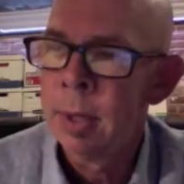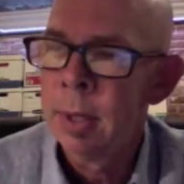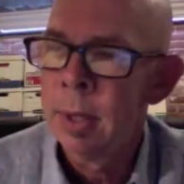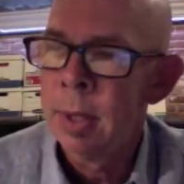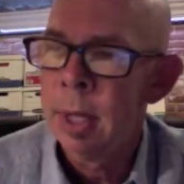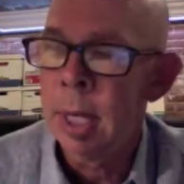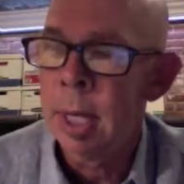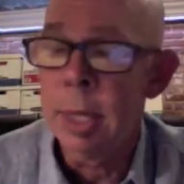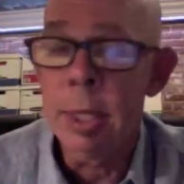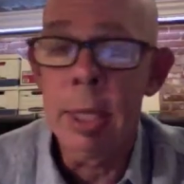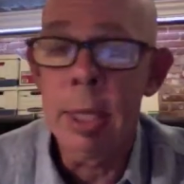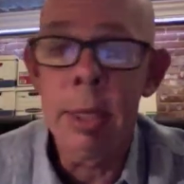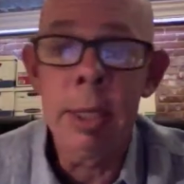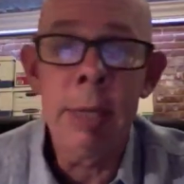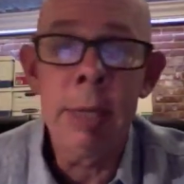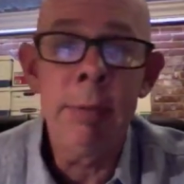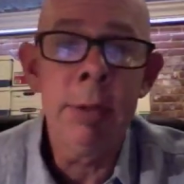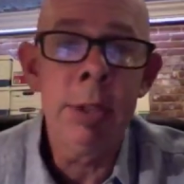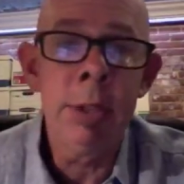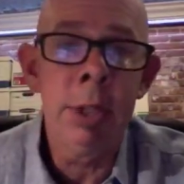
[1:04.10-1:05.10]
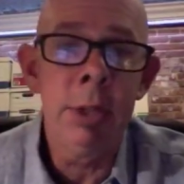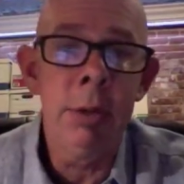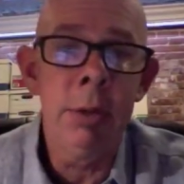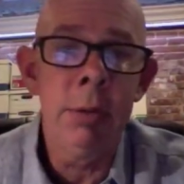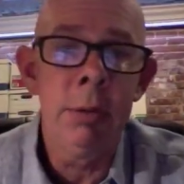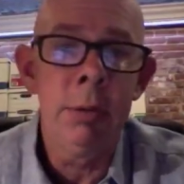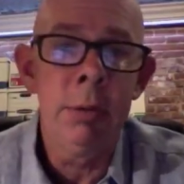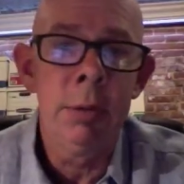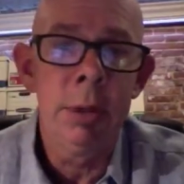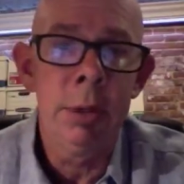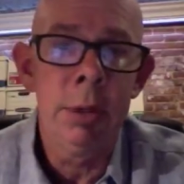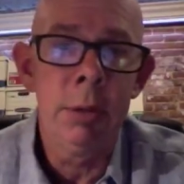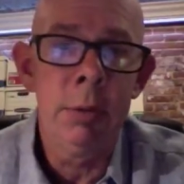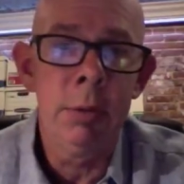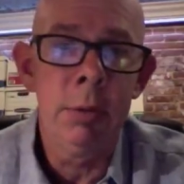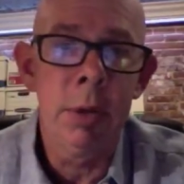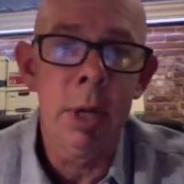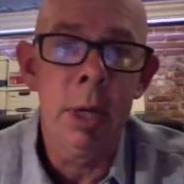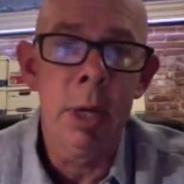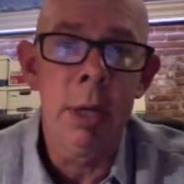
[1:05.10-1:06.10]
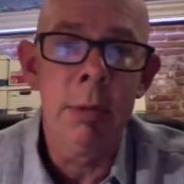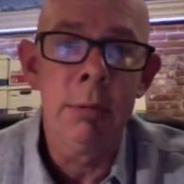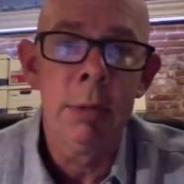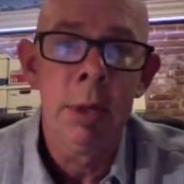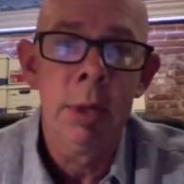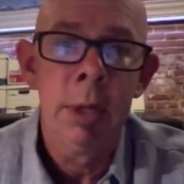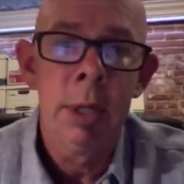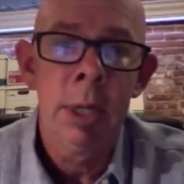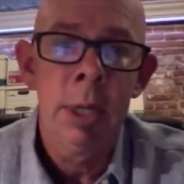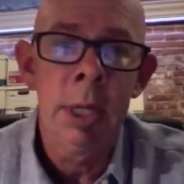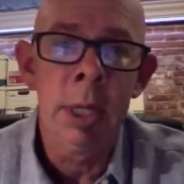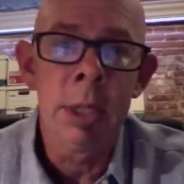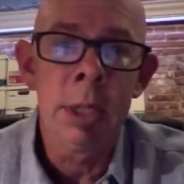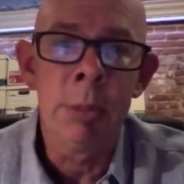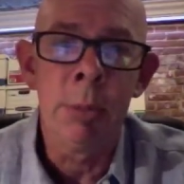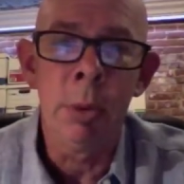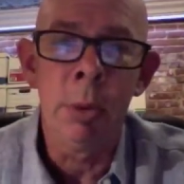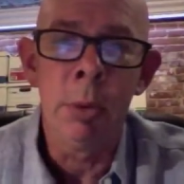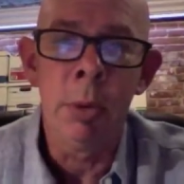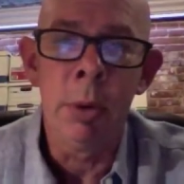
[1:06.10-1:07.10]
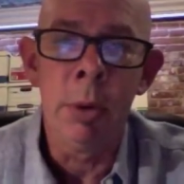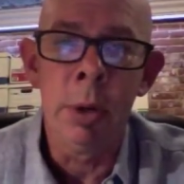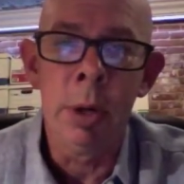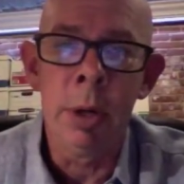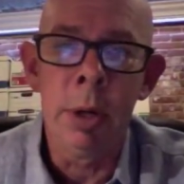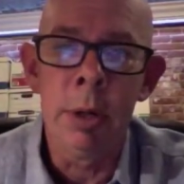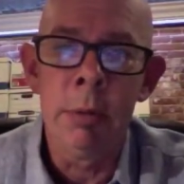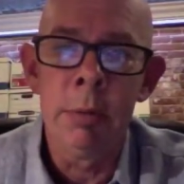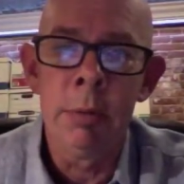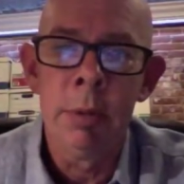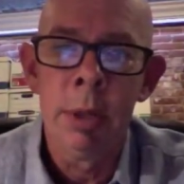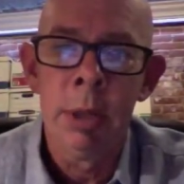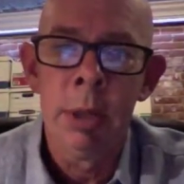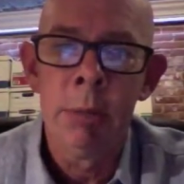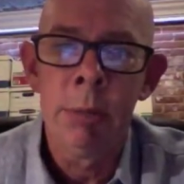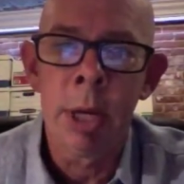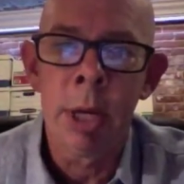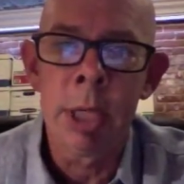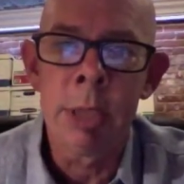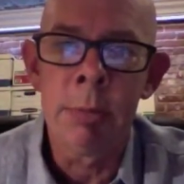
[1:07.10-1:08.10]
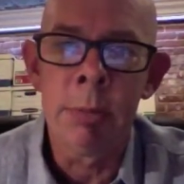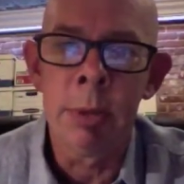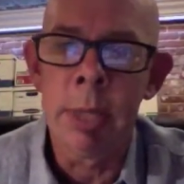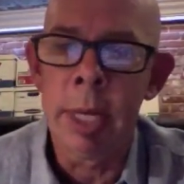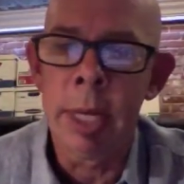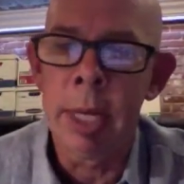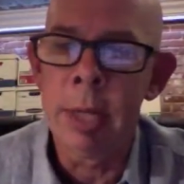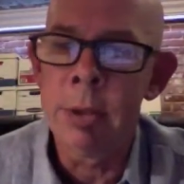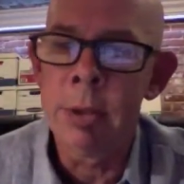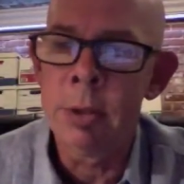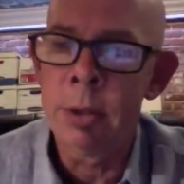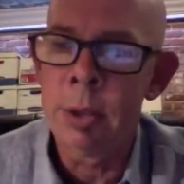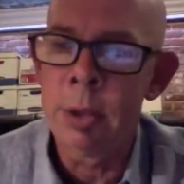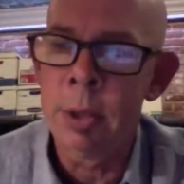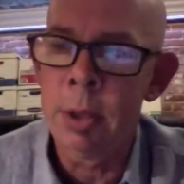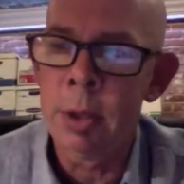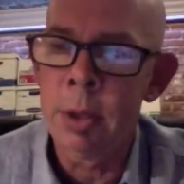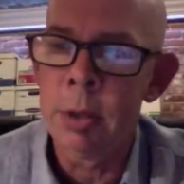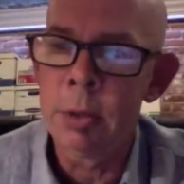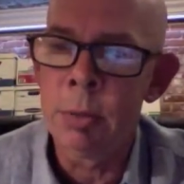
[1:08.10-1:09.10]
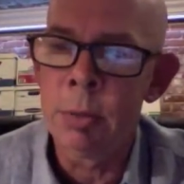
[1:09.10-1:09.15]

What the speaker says: then leave it to you to explore possible answers to those.